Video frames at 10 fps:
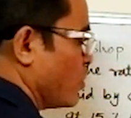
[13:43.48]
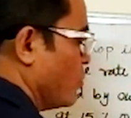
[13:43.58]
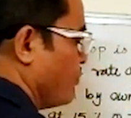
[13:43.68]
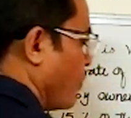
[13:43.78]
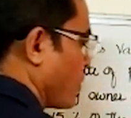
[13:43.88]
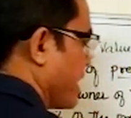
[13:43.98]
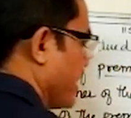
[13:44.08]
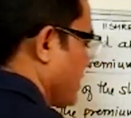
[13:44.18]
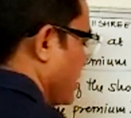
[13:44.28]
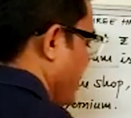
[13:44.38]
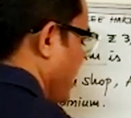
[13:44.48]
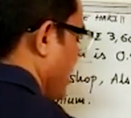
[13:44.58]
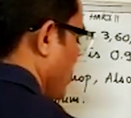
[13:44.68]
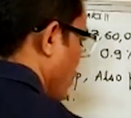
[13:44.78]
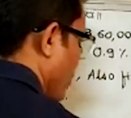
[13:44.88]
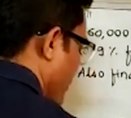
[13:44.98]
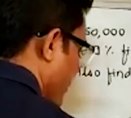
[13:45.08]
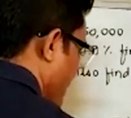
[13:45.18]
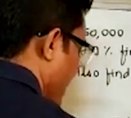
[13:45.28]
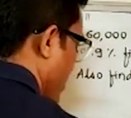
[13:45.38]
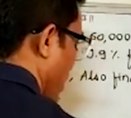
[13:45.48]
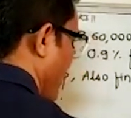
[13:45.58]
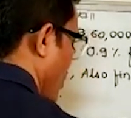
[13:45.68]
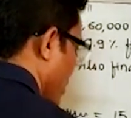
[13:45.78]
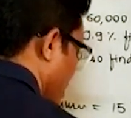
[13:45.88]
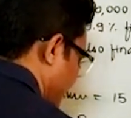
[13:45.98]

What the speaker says: 243 into 15 upon